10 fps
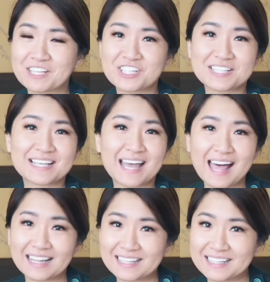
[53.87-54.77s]
Just her
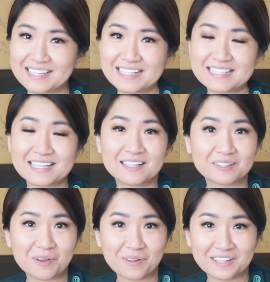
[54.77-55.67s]
elegance, her
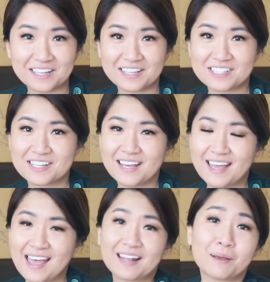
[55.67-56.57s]
knowledge
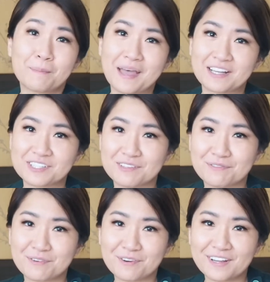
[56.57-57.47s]
and her passion
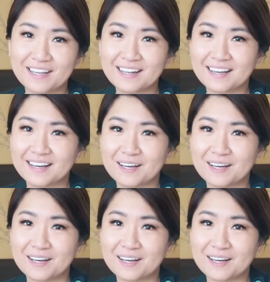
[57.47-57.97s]
for it,